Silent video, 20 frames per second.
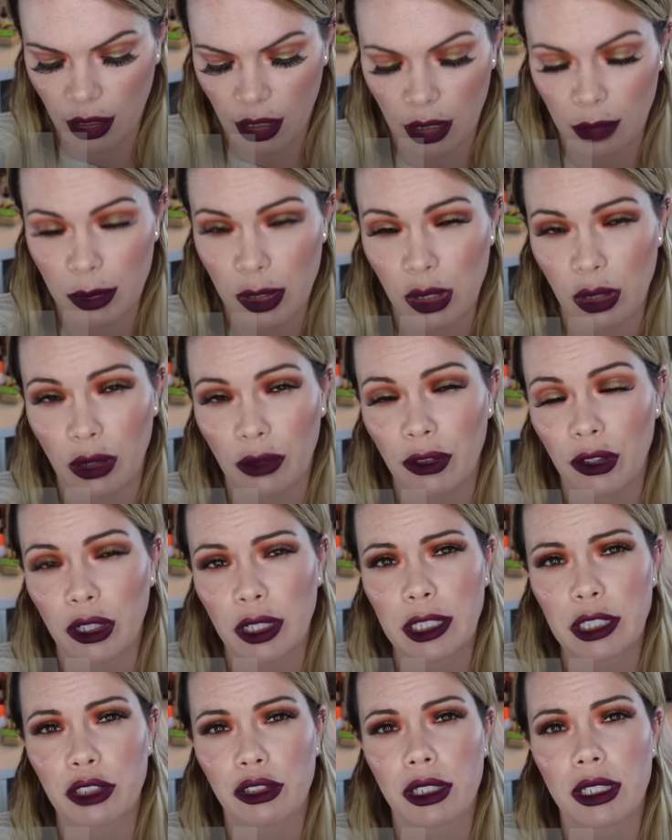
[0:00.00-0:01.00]
Um, so if you're
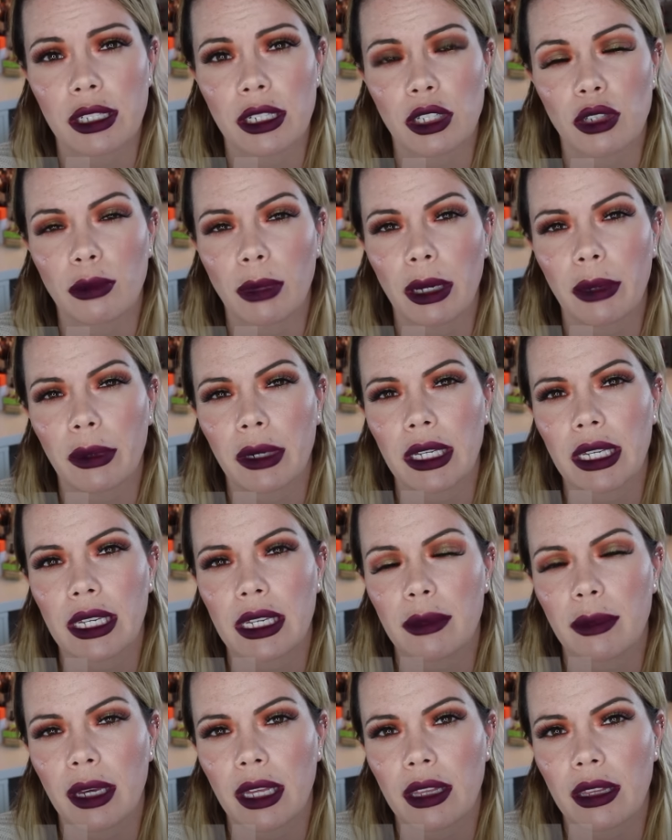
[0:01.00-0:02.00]
interested, you might want
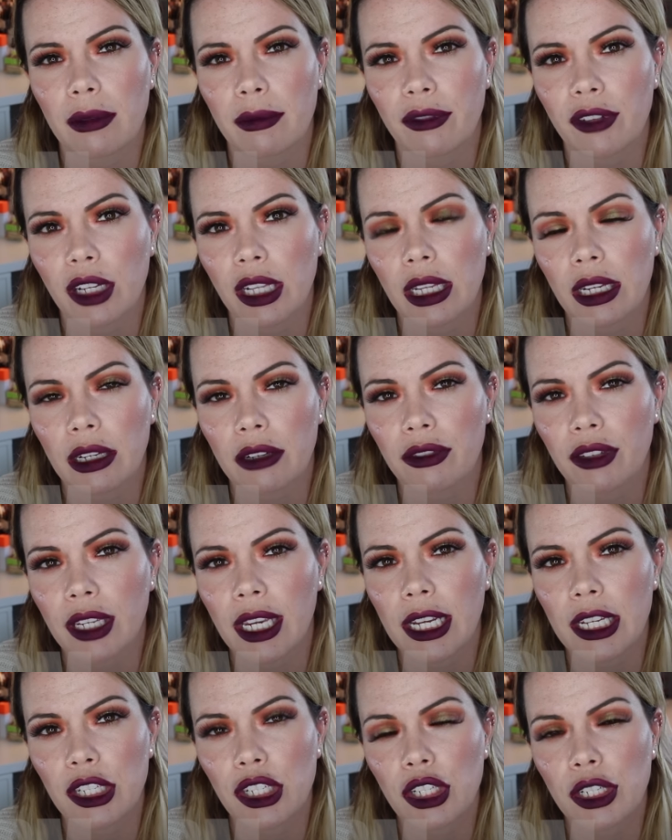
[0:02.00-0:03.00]
to email them for
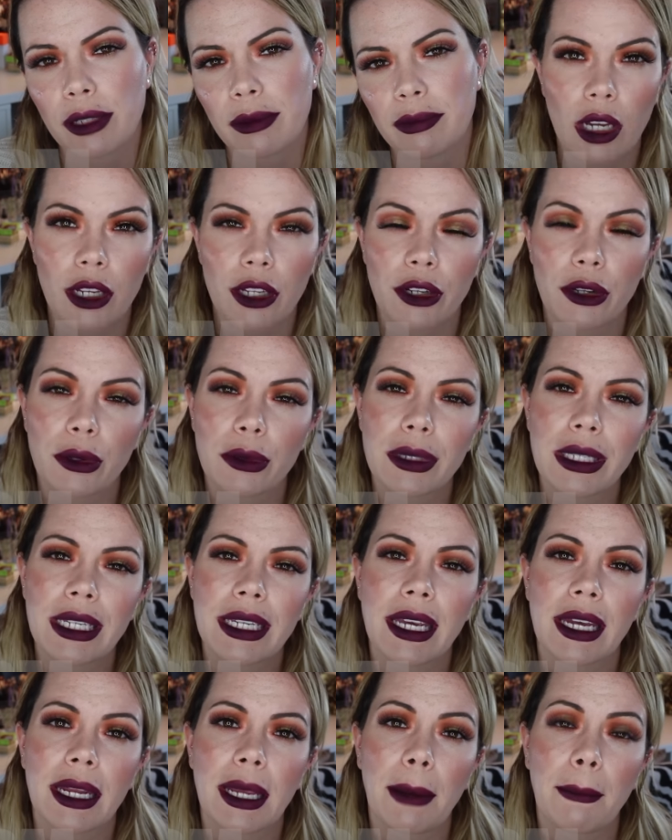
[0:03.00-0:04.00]
clarification. You're only
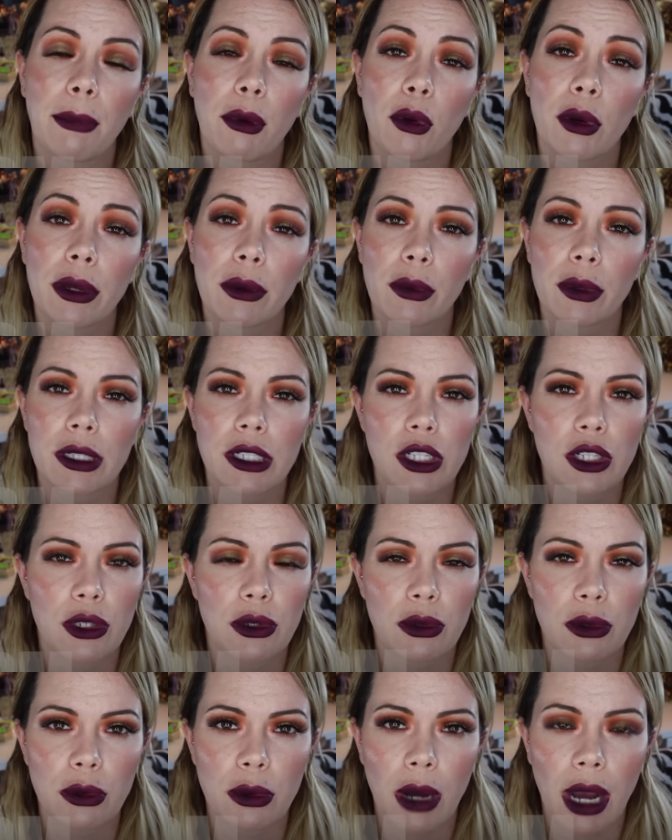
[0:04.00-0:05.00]
getting
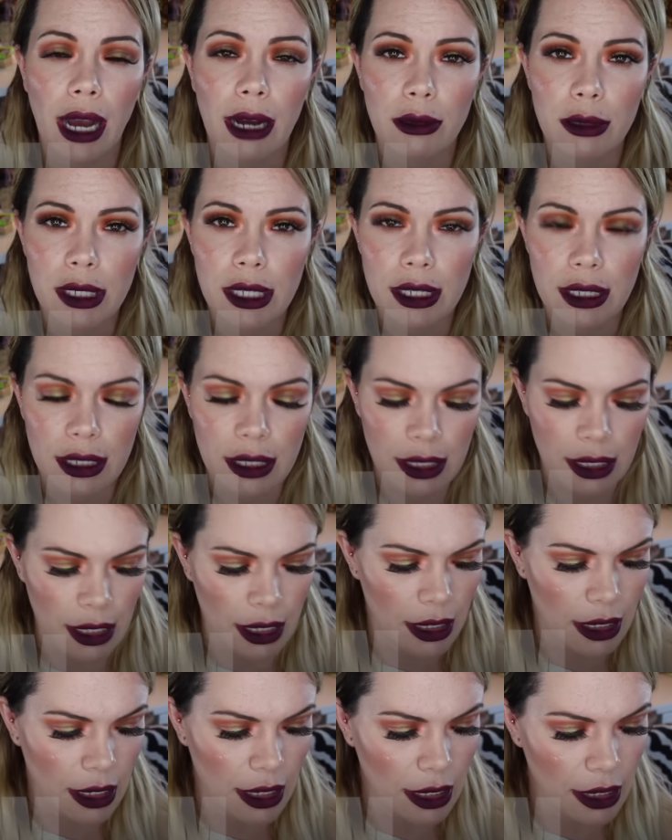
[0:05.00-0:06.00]
0.12 ounces
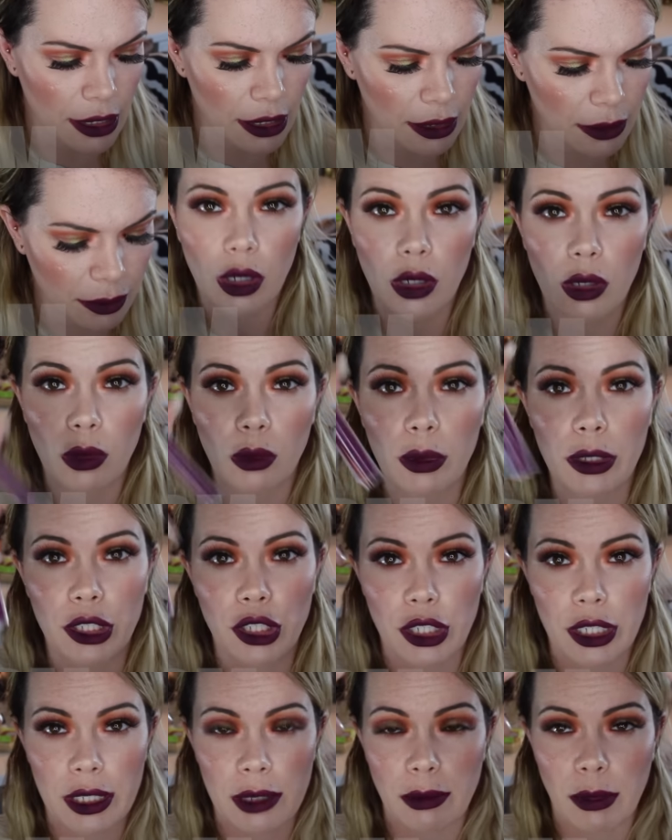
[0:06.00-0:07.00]
in here,
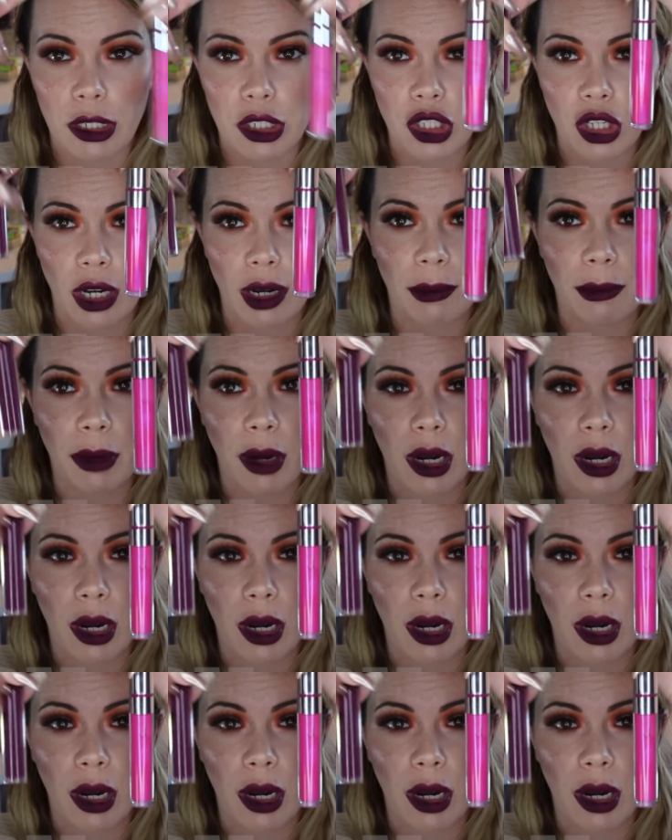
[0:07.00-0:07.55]
which is much on